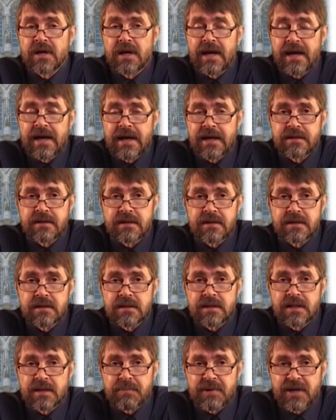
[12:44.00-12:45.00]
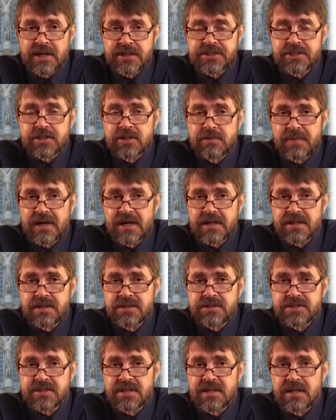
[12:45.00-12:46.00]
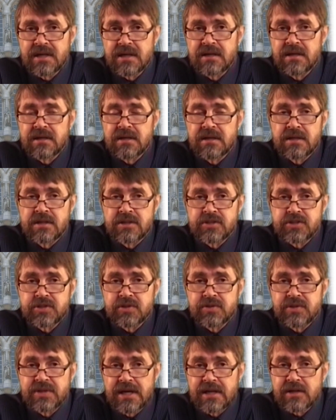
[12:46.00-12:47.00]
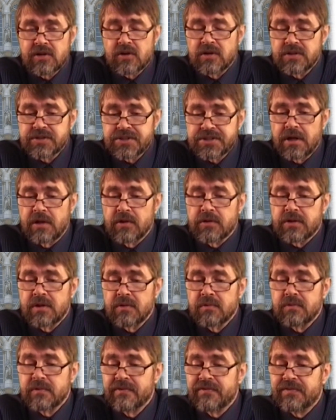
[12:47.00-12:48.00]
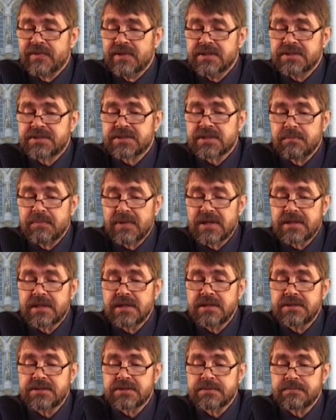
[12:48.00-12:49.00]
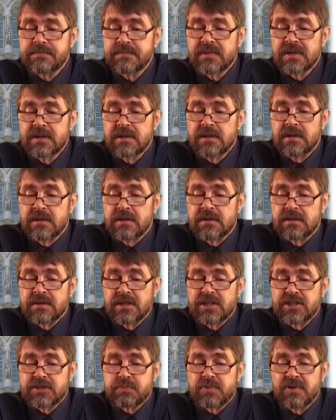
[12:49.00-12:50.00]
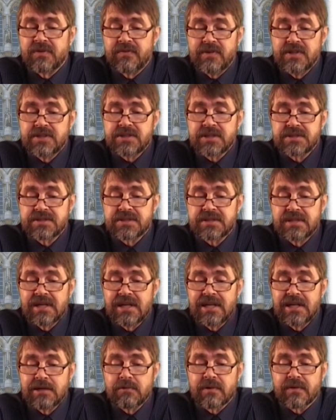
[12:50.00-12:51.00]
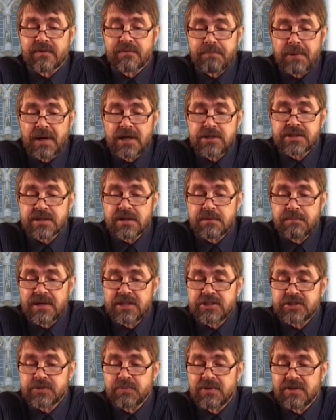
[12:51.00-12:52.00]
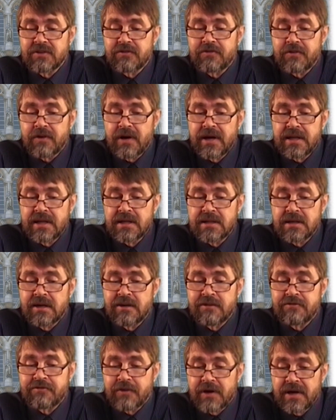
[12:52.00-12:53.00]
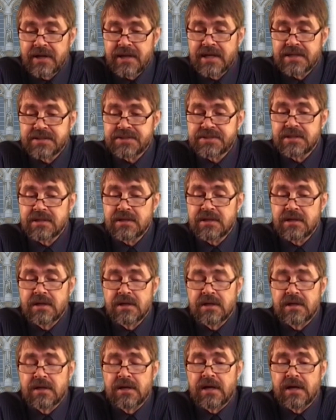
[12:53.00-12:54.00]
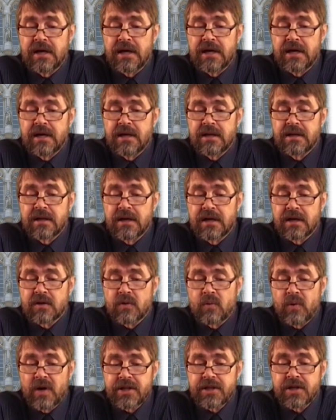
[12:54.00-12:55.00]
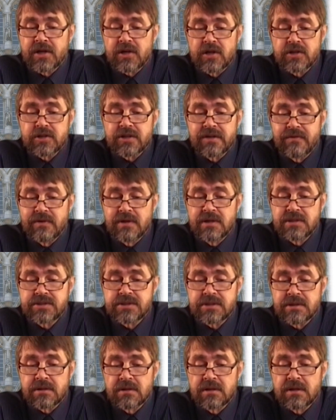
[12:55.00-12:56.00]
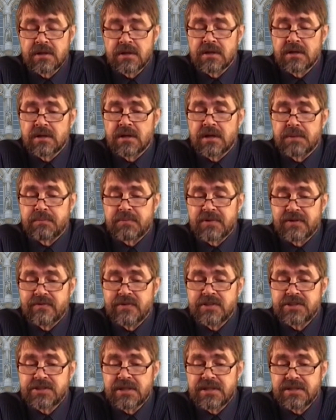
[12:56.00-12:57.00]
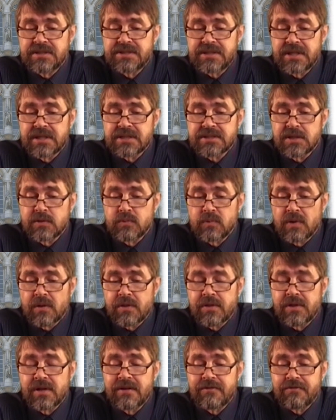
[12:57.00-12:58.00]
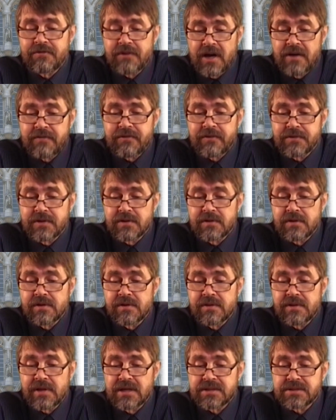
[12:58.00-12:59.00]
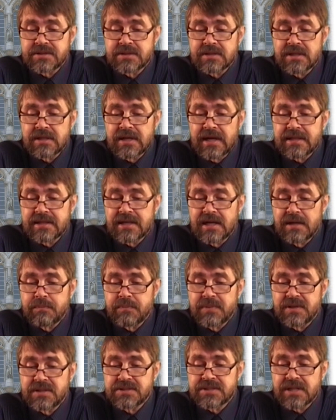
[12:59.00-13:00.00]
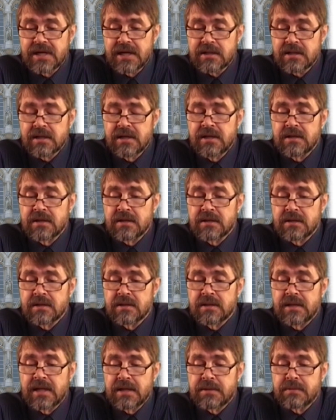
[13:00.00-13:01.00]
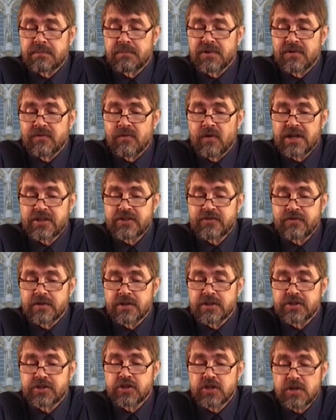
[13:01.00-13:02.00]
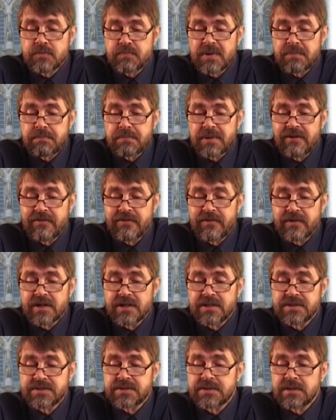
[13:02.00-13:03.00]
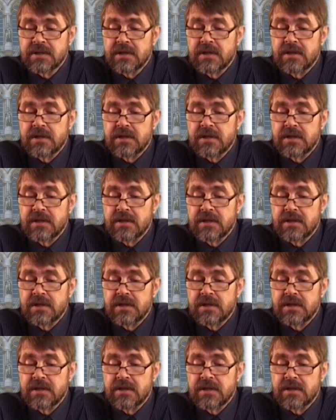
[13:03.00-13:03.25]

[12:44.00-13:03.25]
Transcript: and the rescue practitioner should then consult with these committees. There's provisions dealing with post-commencement financing, and quite a controversial provision is Section 135 of the 2008 Companies Act that provides for a super preference